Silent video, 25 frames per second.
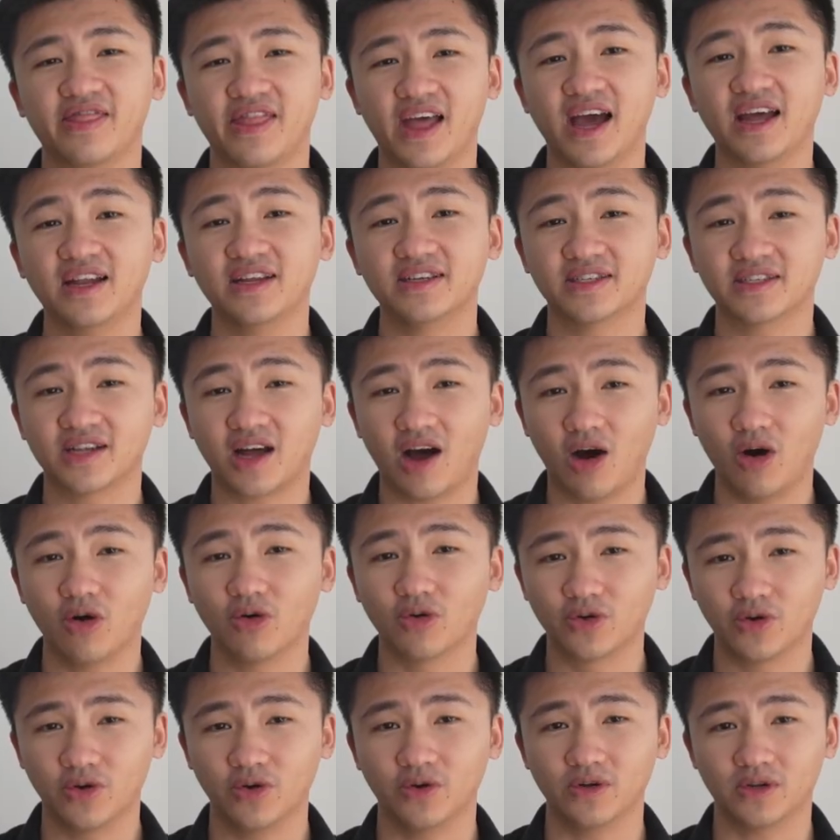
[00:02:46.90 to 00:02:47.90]
That is
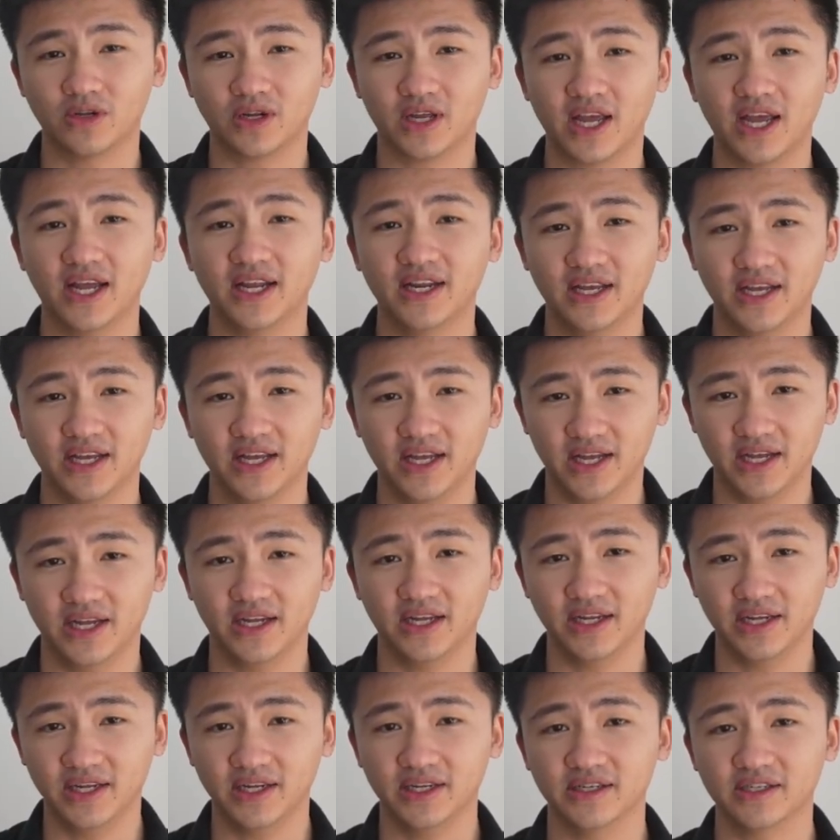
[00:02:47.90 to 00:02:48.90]
how good
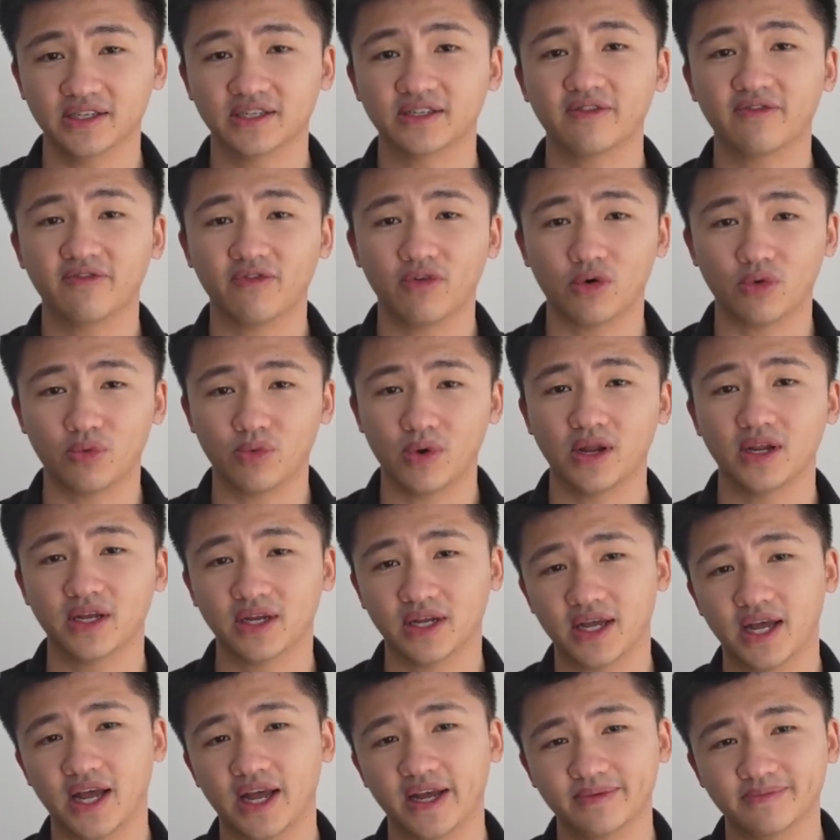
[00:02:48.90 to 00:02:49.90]
KDE is for
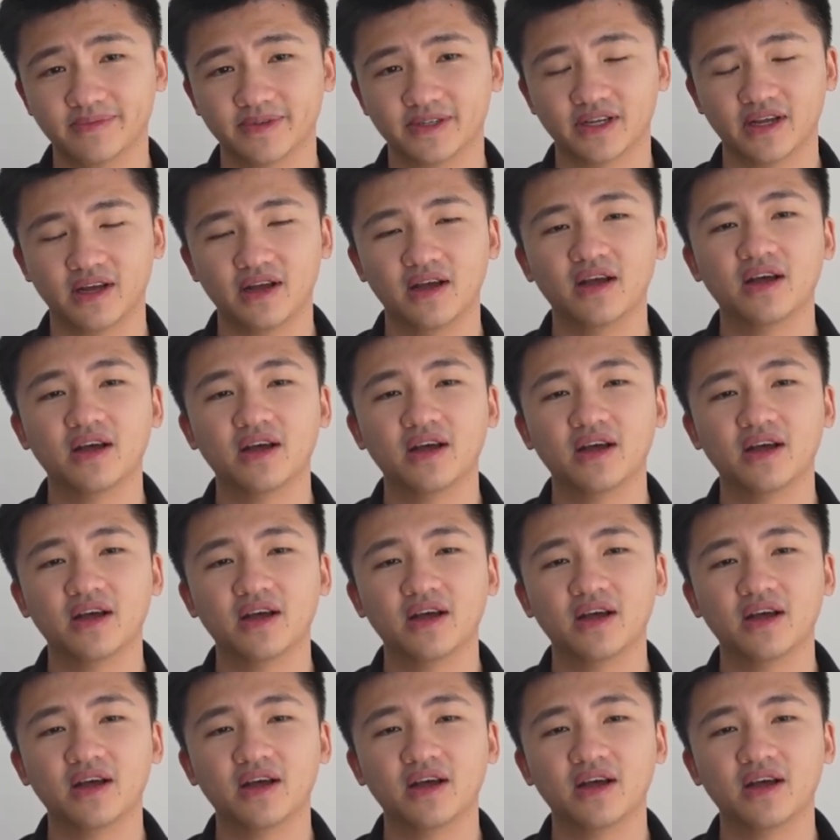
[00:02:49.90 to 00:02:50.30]
running games.